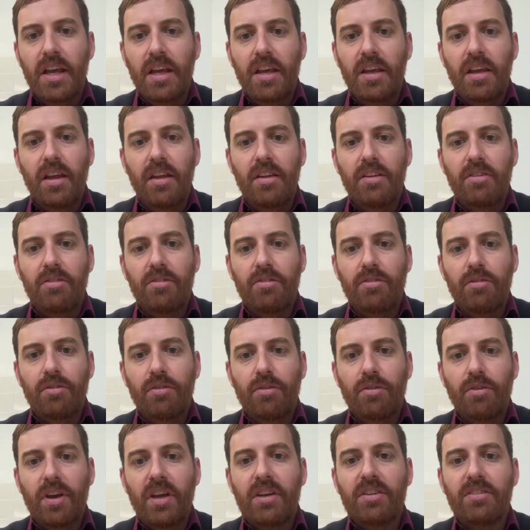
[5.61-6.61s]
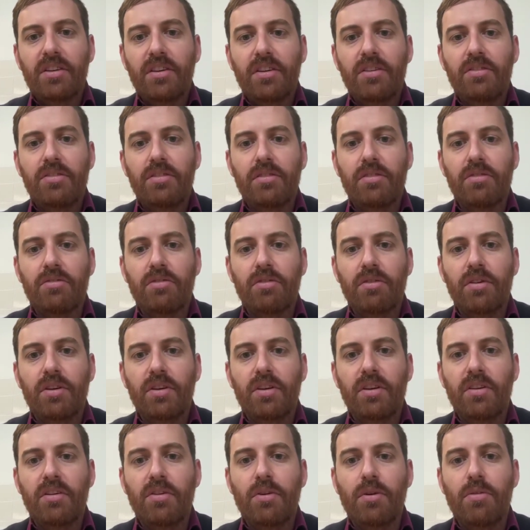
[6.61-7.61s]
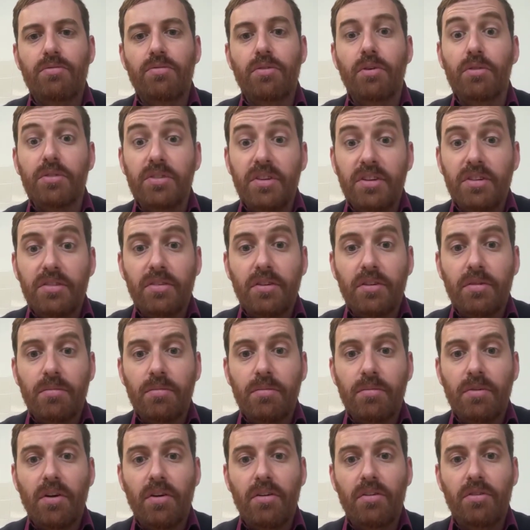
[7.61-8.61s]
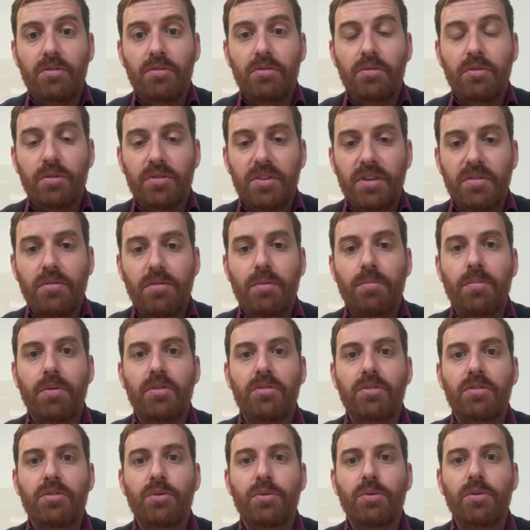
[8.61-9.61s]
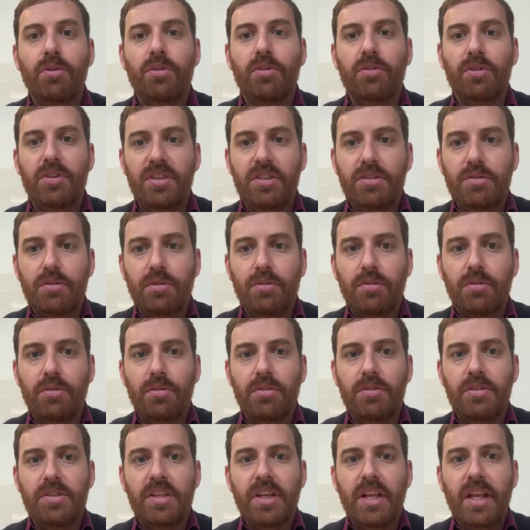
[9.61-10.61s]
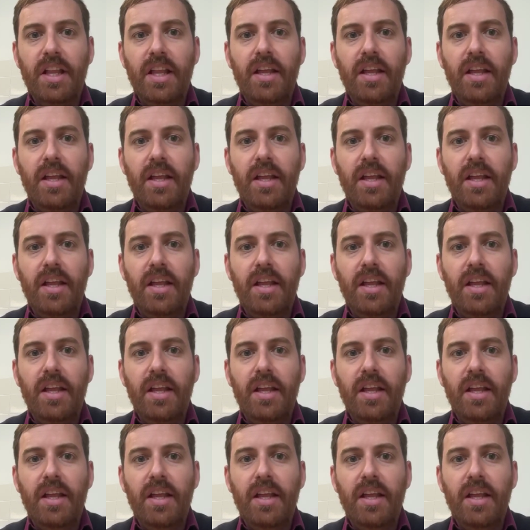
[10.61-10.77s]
in the excellent center of autism and neurodevelopmental disorders.